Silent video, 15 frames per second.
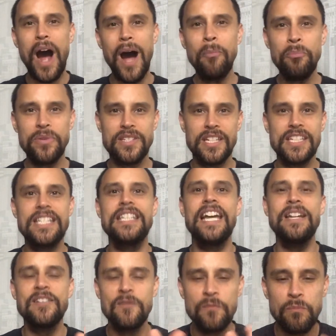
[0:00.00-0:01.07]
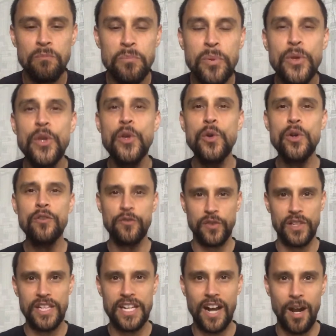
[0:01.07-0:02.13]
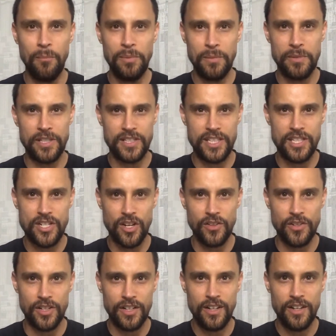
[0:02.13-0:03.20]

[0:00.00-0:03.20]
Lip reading: opposites that beautifully complement each other.